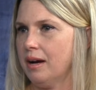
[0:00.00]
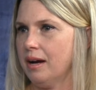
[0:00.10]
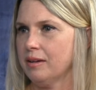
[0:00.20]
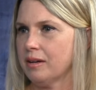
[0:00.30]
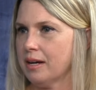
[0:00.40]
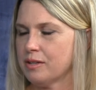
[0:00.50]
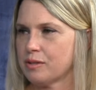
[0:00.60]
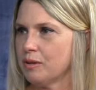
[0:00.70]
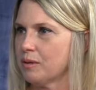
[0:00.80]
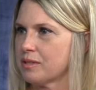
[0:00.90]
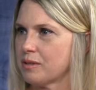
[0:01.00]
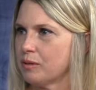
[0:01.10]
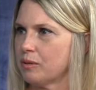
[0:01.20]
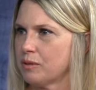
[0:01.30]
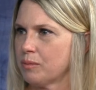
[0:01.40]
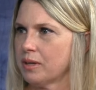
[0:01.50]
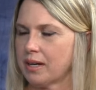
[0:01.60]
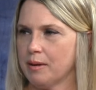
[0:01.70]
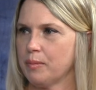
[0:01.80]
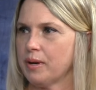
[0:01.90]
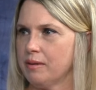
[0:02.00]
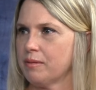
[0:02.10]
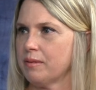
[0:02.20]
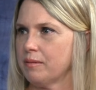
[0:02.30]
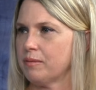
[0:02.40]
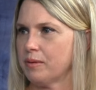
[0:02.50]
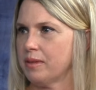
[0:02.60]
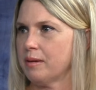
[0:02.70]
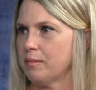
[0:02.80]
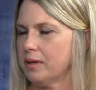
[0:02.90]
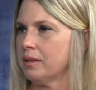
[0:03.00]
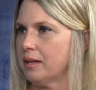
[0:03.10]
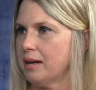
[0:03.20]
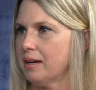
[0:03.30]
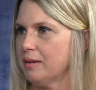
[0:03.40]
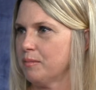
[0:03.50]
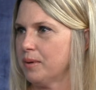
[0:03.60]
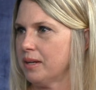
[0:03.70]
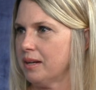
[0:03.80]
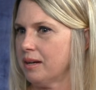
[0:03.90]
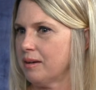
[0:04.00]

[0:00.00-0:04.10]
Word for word: I, I just know it's the Lord's work. I pray for, for them a lot, but mm-hmm.